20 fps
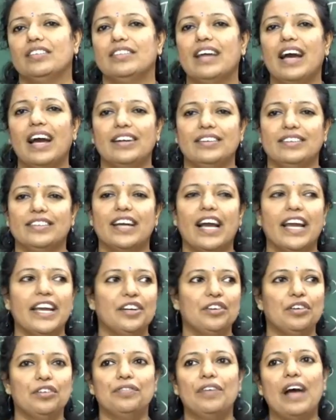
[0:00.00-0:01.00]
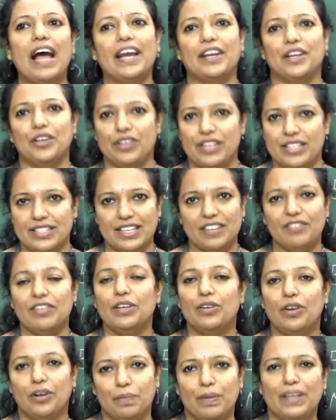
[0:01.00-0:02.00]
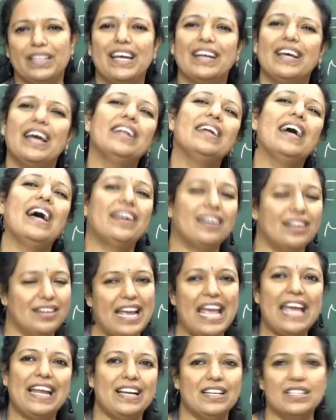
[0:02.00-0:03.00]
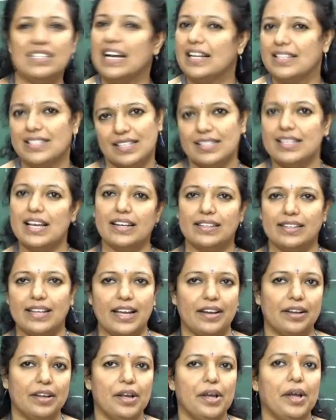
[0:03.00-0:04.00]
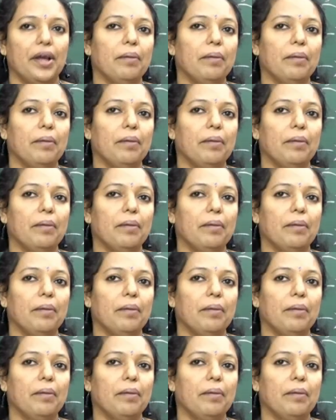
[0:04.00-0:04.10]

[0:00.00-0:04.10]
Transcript: that kind of accuracy will not be there and error chances are there.